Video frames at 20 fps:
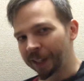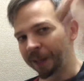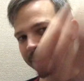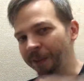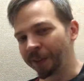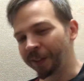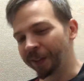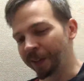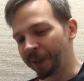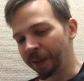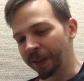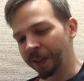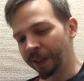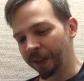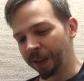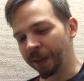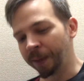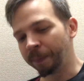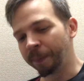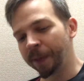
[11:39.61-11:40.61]
That was
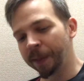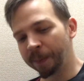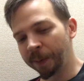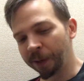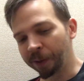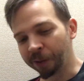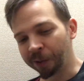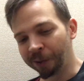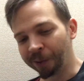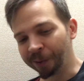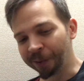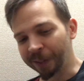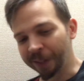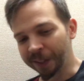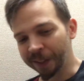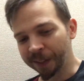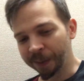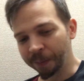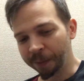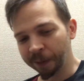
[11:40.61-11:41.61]
a bit about
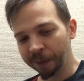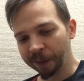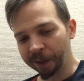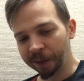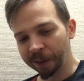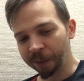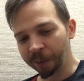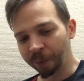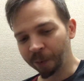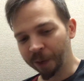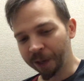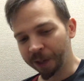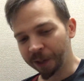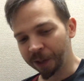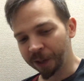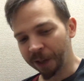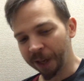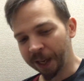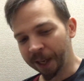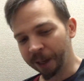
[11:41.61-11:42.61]
Cultist Simulator,
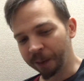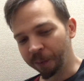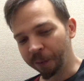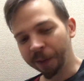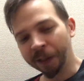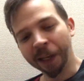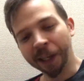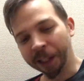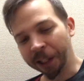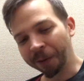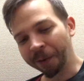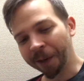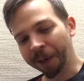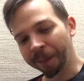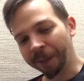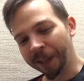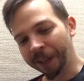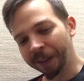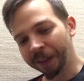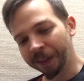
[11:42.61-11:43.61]
which I would highly
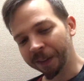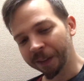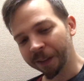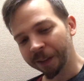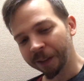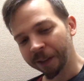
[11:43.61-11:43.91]
recommend.